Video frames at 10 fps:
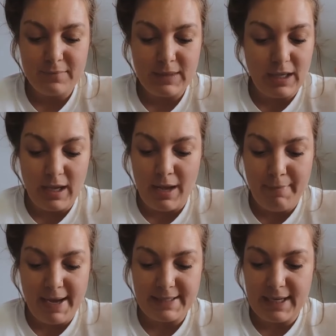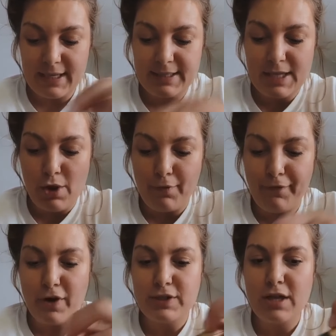amazing. So
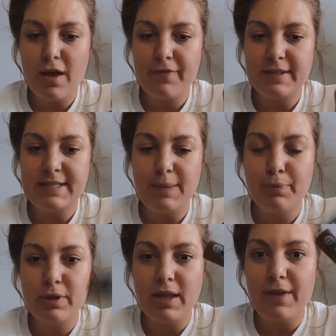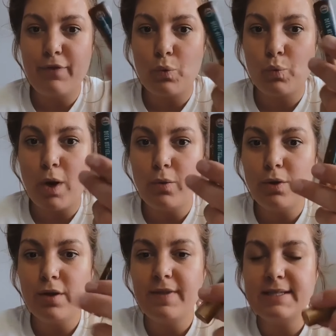first off, Deep Relief Roller.
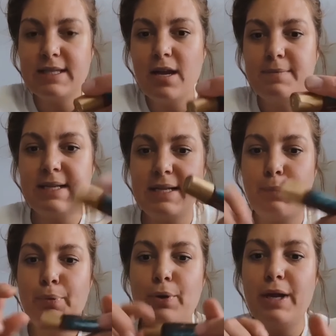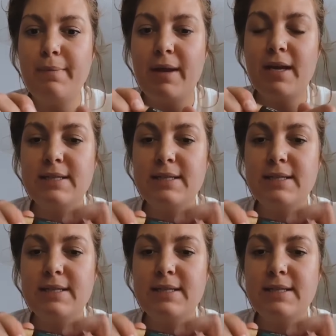This comes in a pre-mixed